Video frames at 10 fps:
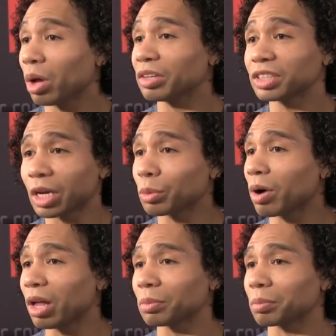Well, he's done
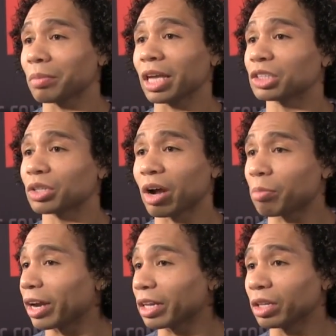well, making sure
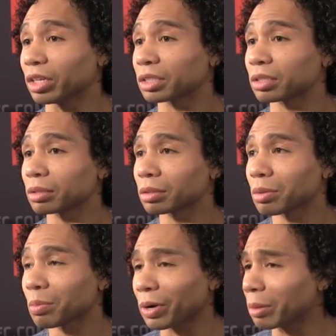everybody looks
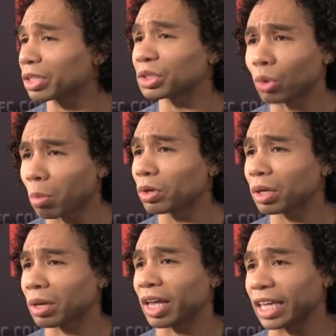pretty much
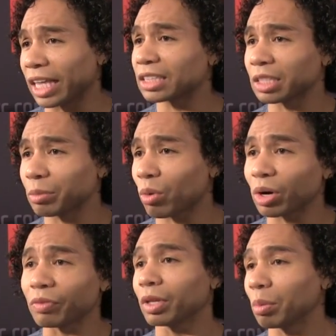normal against him,
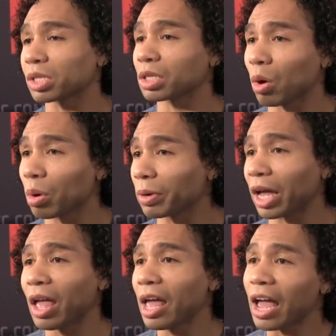or even a little bit slower.
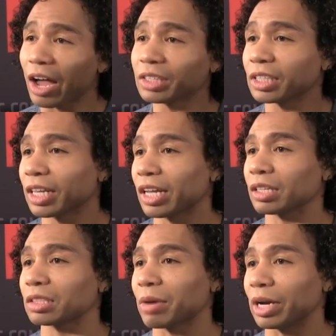But how's he going to get
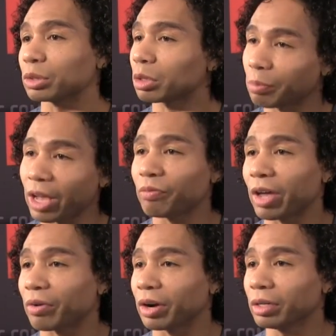it? Somebody who's a better
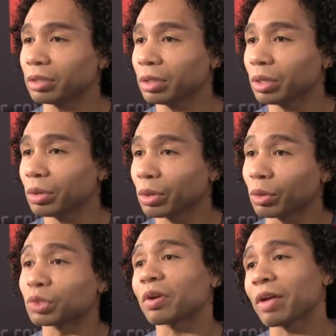veteran,
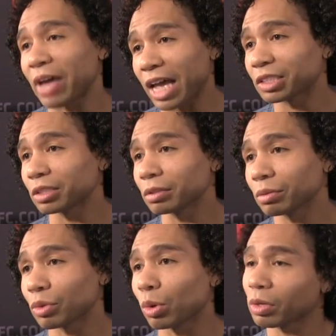who's faster,
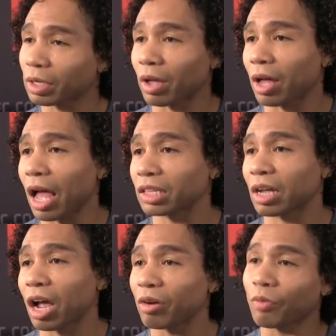throws, uh, has
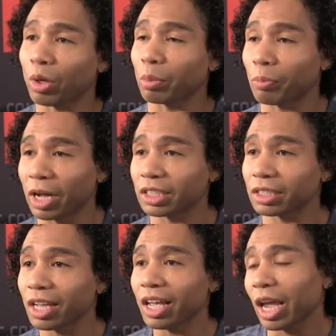higher volume
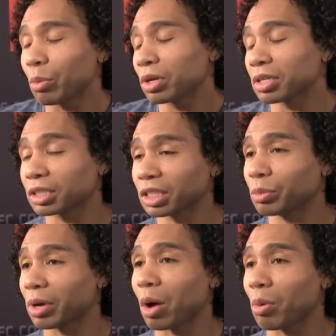punches, and we're going to see
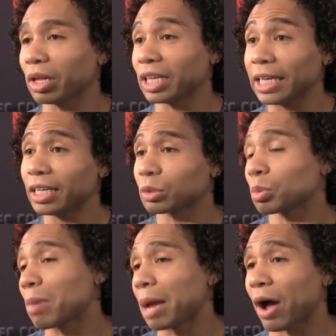how well he does
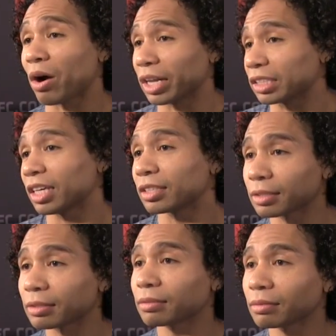with my power against his.
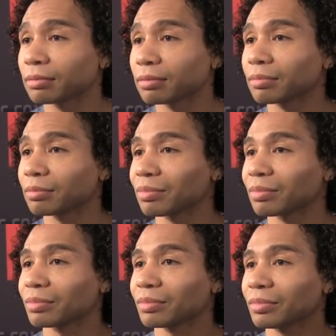What do you
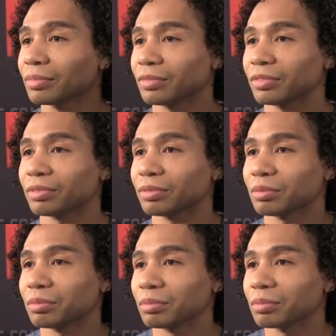make of the bantamweight
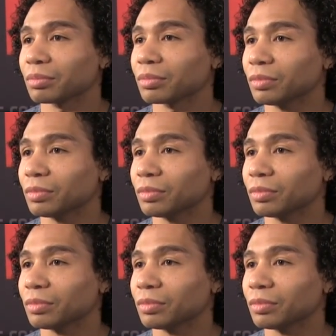division right now?